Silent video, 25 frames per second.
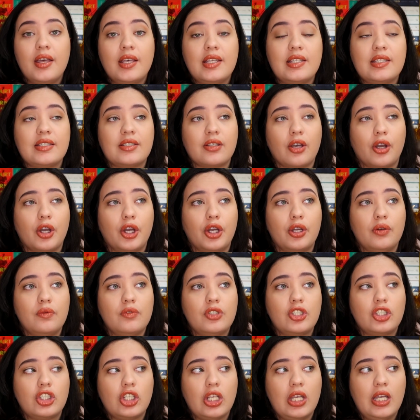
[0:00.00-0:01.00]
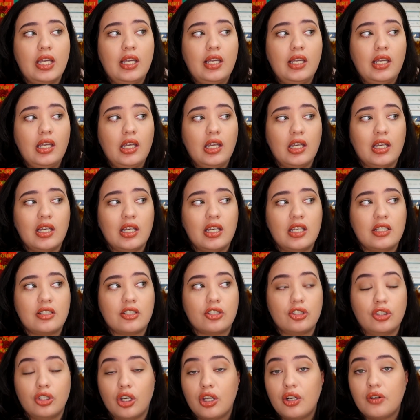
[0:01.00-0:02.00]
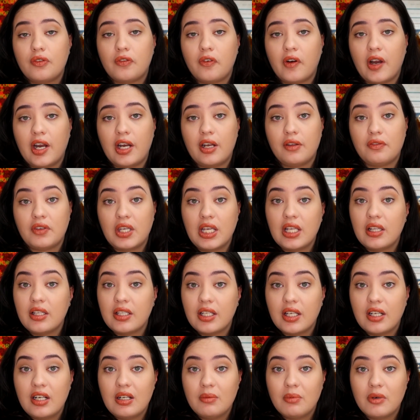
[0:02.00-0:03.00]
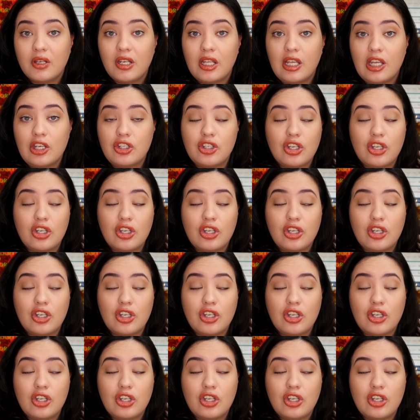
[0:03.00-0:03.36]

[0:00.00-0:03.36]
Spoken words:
So she is not afraid of killing anybody.